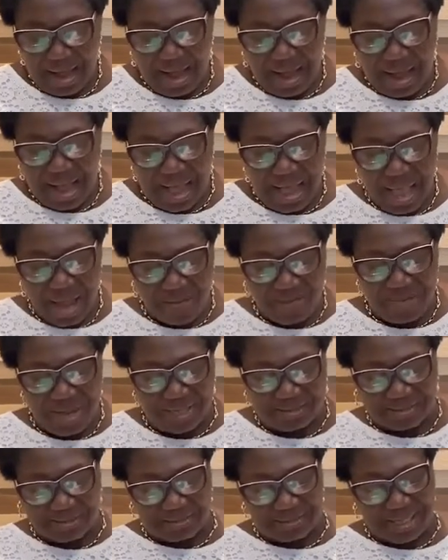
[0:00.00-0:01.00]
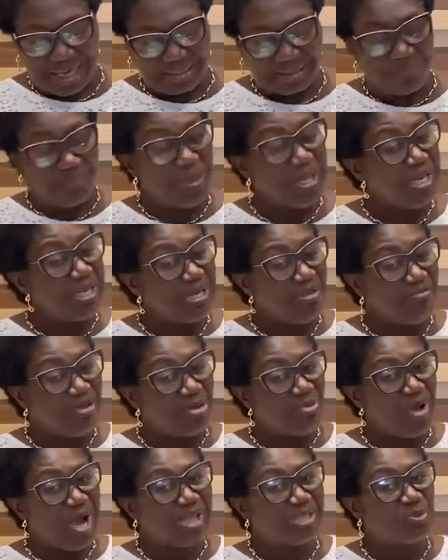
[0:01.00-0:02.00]
areas that
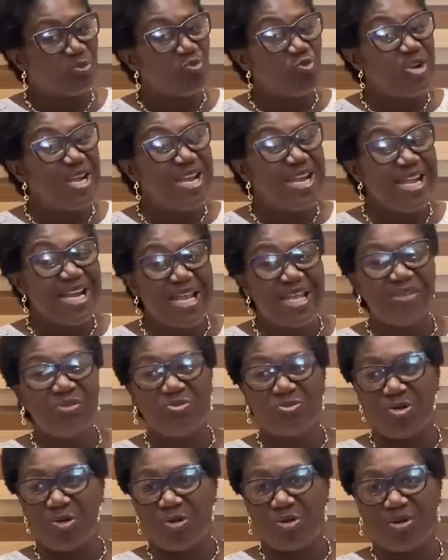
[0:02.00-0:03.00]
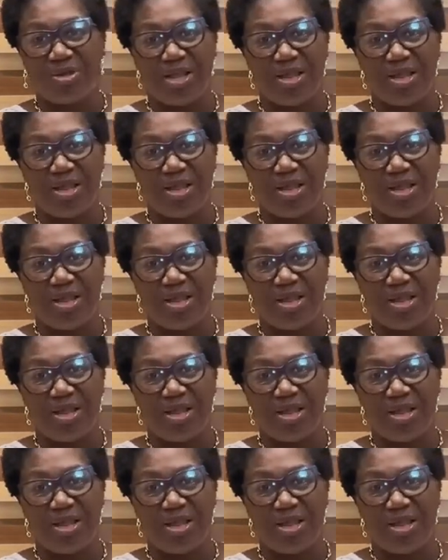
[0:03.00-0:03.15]
individuals would need growth,